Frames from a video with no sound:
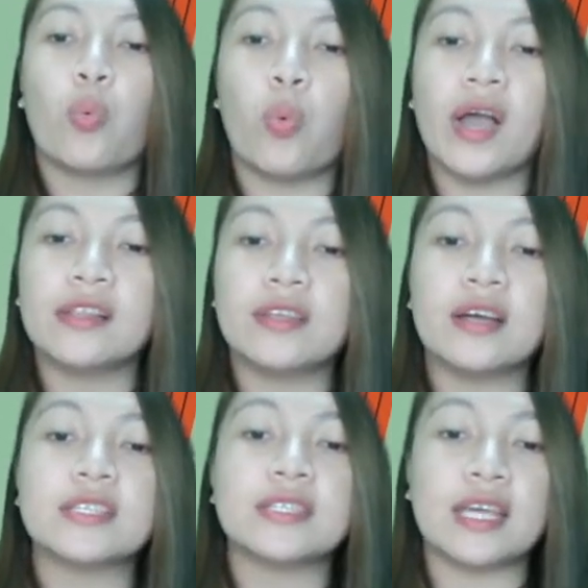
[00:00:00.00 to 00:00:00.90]
while
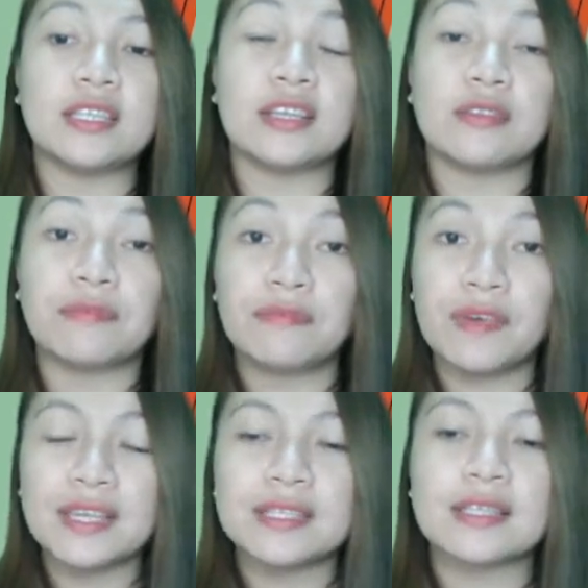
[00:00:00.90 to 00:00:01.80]
not stating the
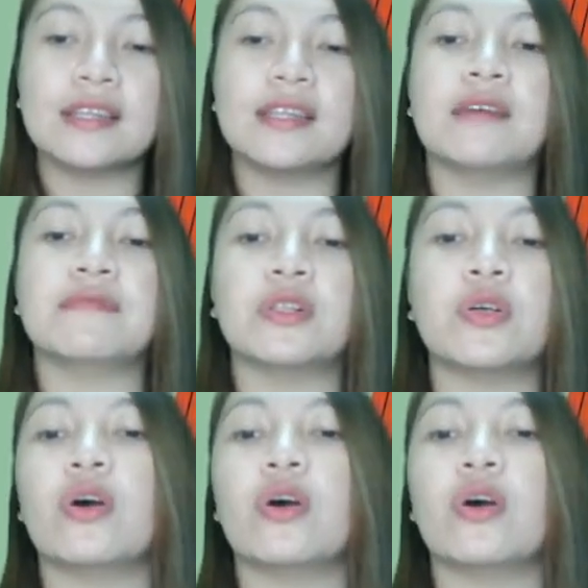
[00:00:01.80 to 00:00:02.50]
fixed level